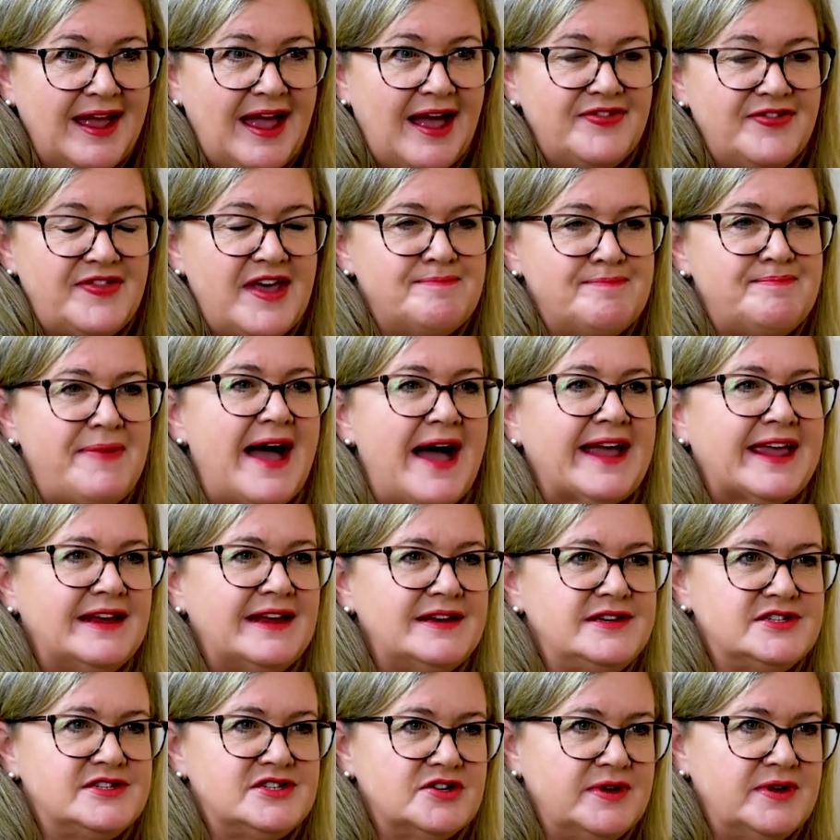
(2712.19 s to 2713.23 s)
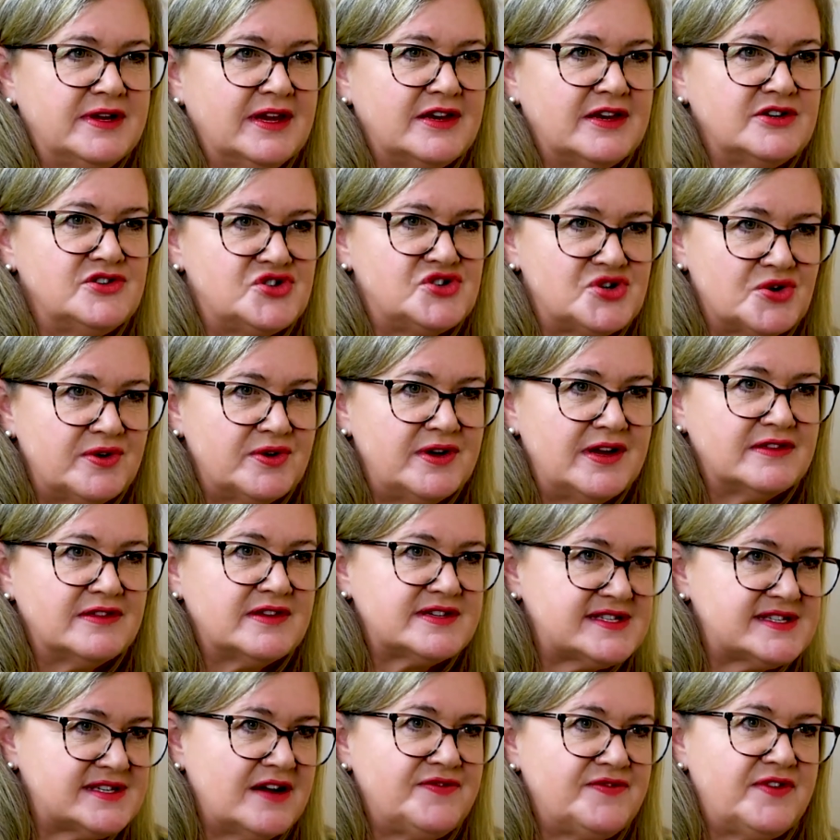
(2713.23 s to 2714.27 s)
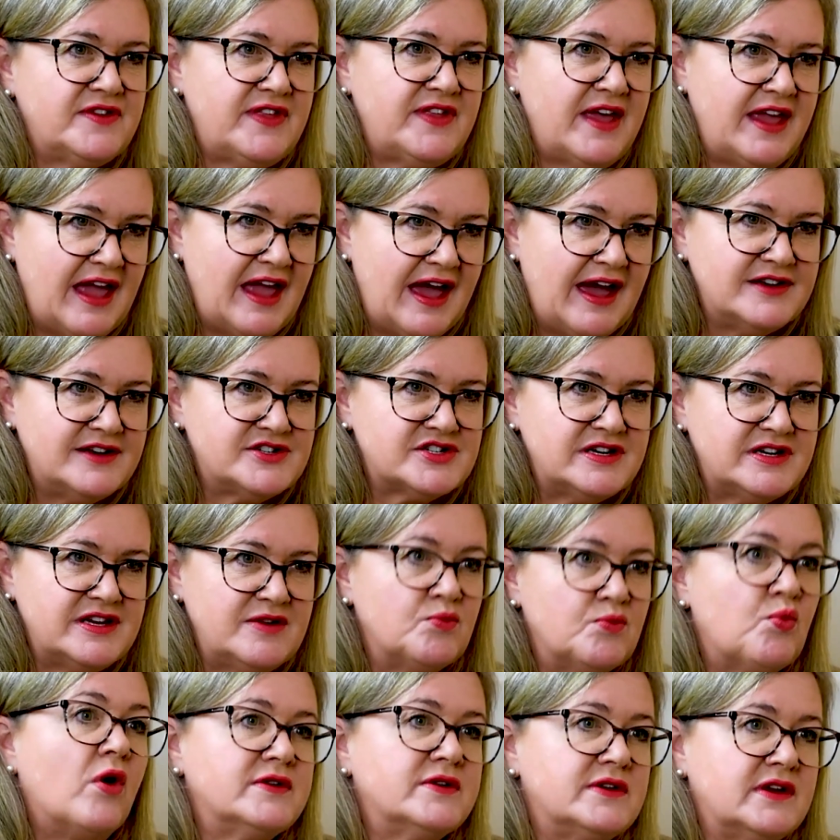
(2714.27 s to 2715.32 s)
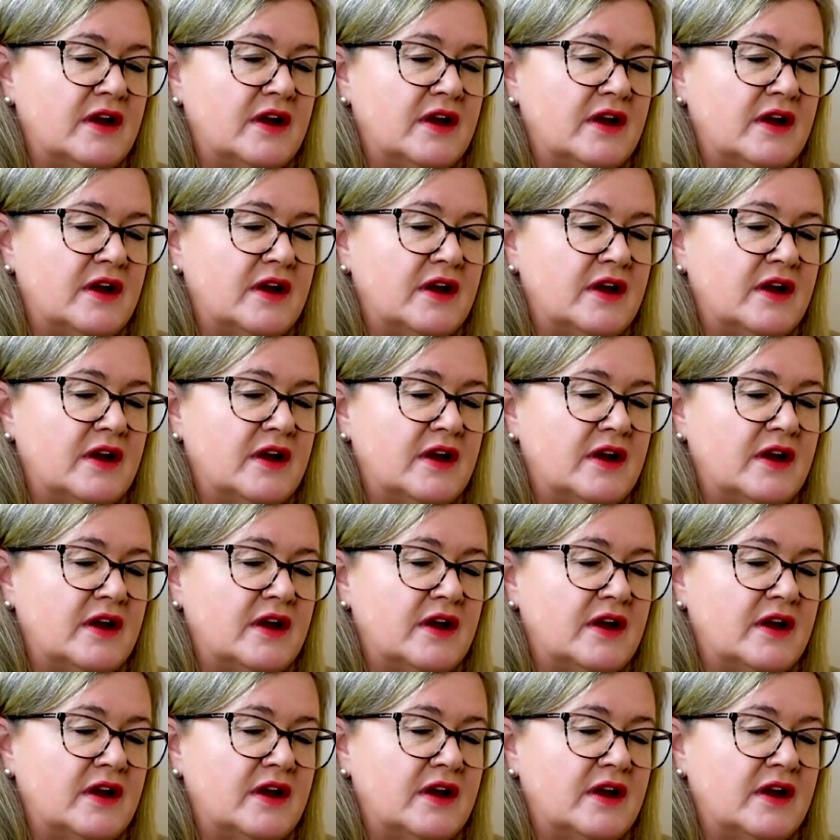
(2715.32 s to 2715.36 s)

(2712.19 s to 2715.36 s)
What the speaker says: They're back in enjoying the stuff that they actually want,